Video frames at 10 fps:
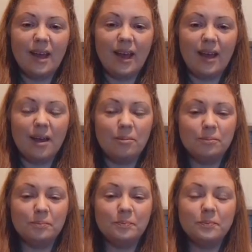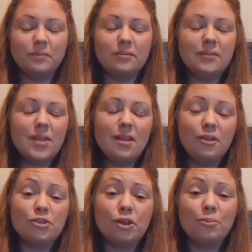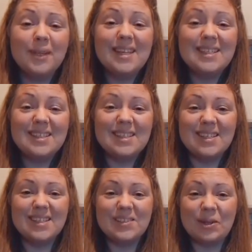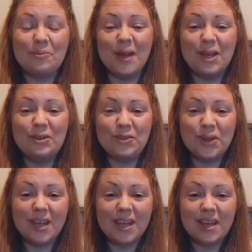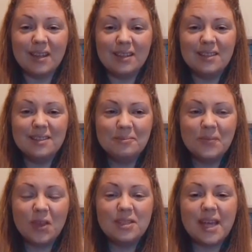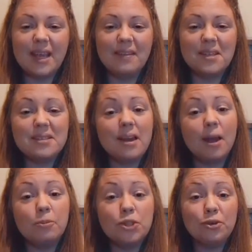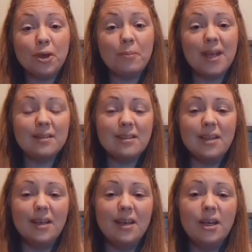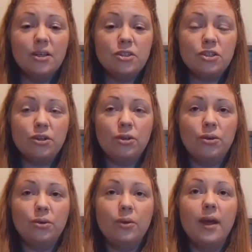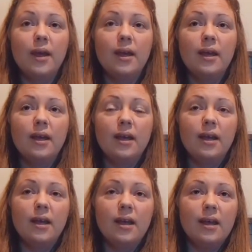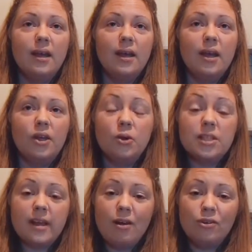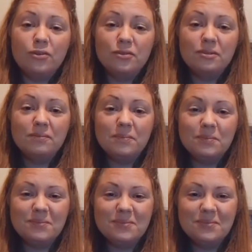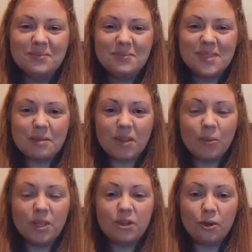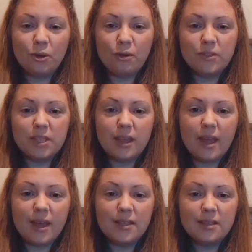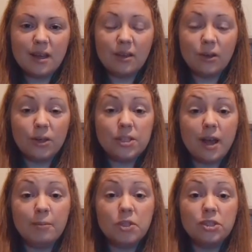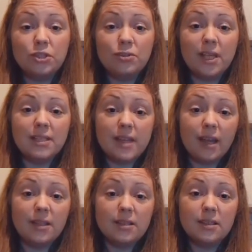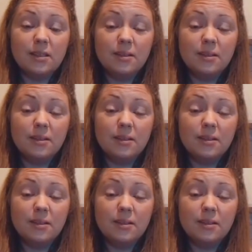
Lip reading: am so pleased to see so many of you here taking this time to commit to yourself, something we don't often get a lot of time to do these days.